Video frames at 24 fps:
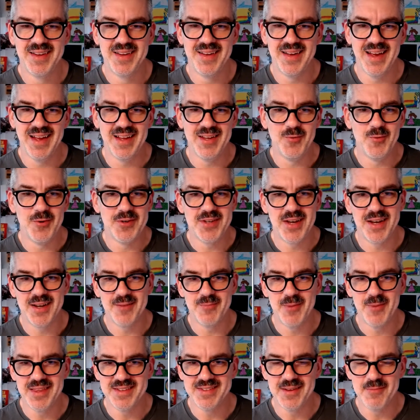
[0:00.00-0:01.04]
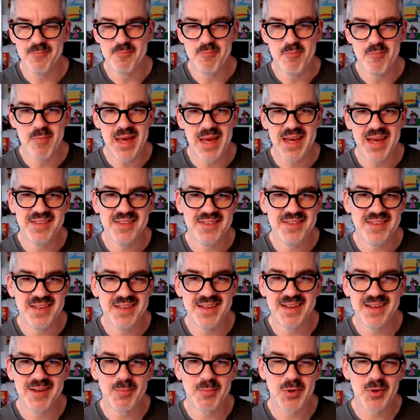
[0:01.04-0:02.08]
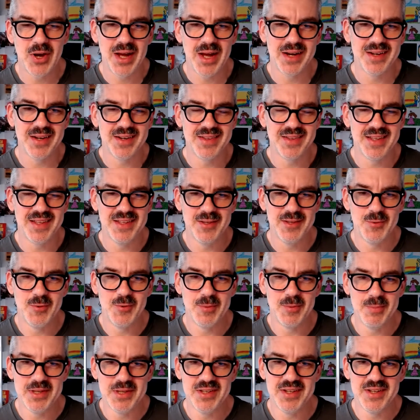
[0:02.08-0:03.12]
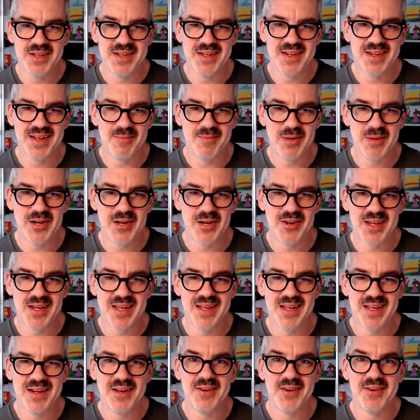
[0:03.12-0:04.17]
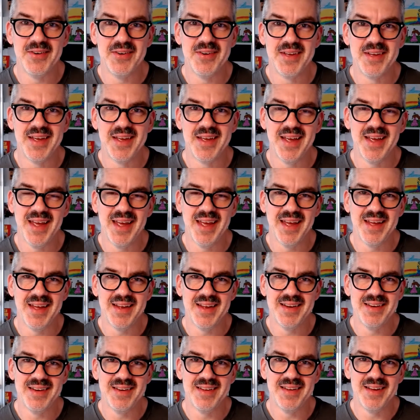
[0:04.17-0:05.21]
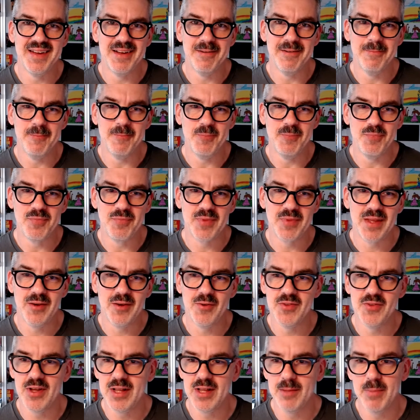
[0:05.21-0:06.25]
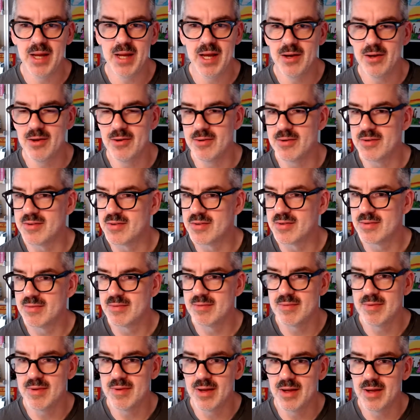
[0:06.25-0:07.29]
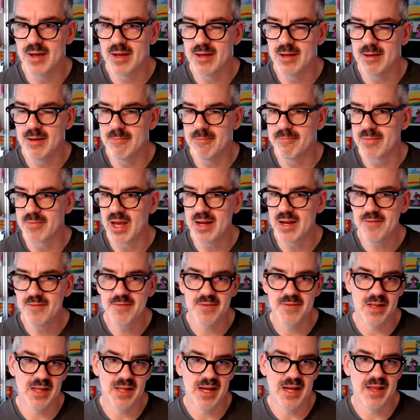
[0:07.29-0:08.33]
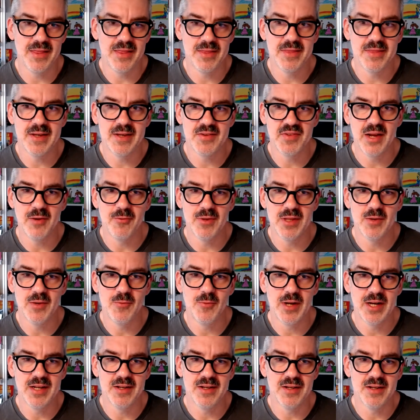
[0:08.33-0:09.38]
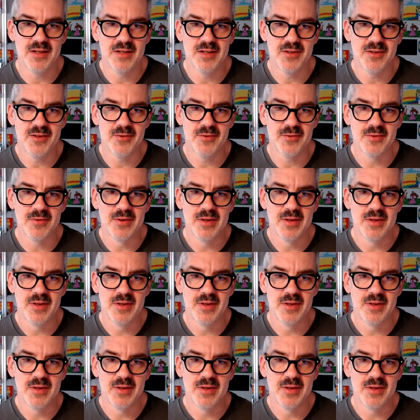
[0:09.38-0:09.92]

And you were talking about this amazing product that you were building at Parakeeto. And it was all about kind of a lot of the things that I really wanted to do.